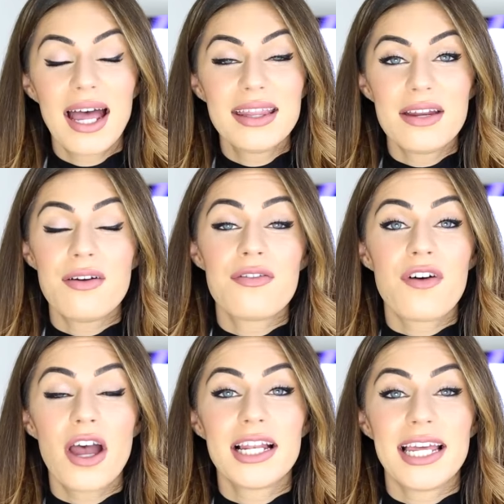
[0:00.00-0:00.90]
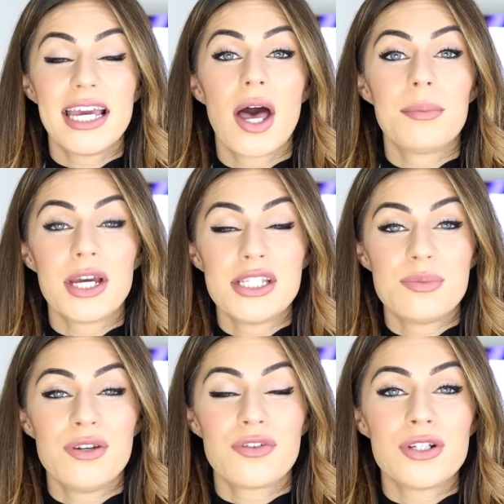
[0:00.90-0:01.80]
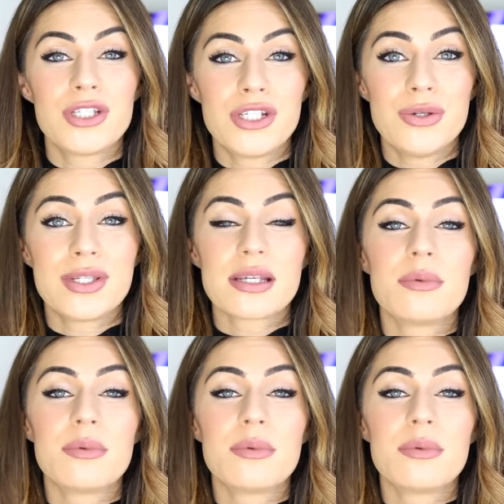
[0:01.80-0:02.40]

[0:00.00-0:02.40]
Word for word: And then finally, I'm going to move on to